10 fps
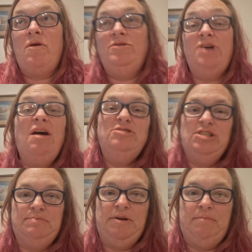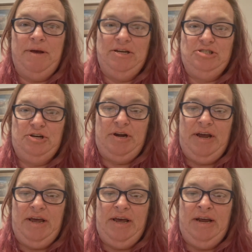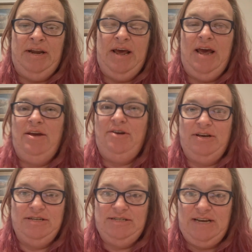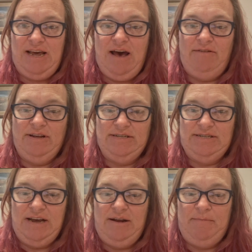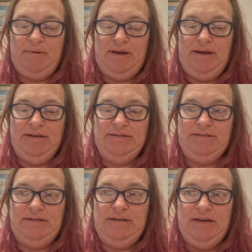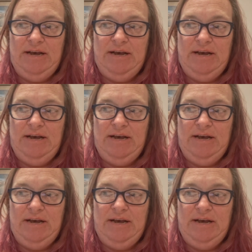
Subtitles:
so I'll just put a picture in and you can see how the setup is.